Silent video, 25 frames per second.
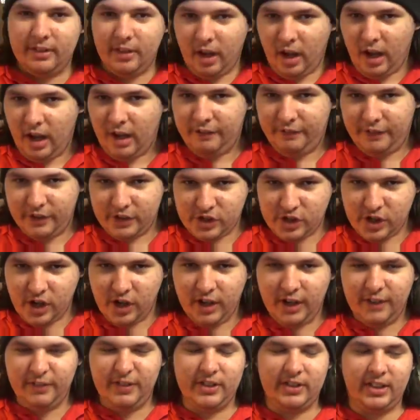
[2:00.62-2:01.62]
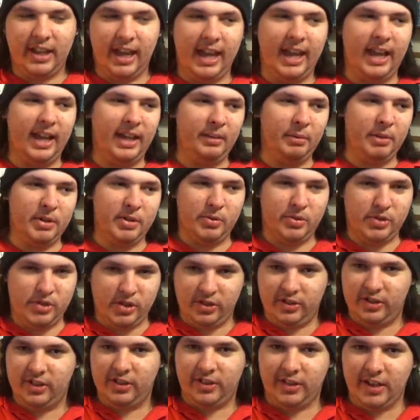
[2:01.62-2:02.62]
off a chunk of his head, which was
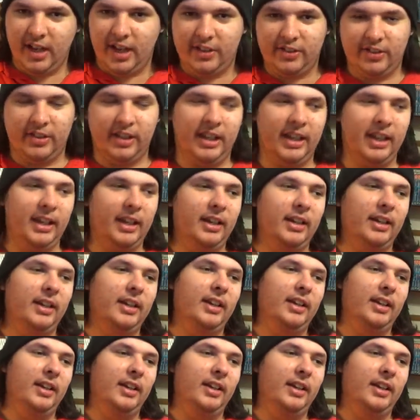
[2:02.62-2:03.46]
just disgusting,